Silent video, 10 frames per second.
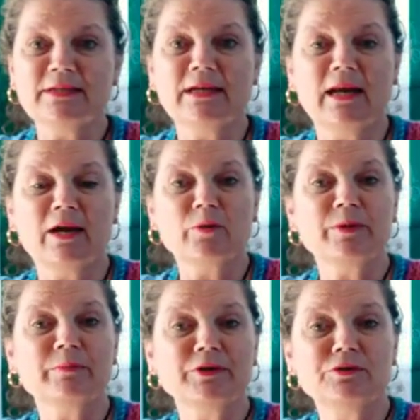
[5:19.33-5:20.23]

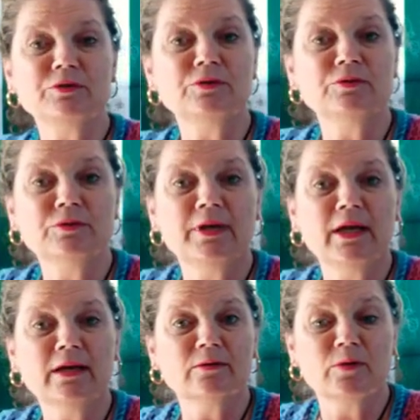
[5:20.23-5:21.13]
allowing me to do
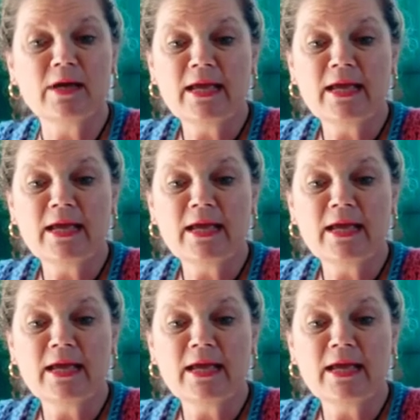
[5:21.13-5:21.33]
now.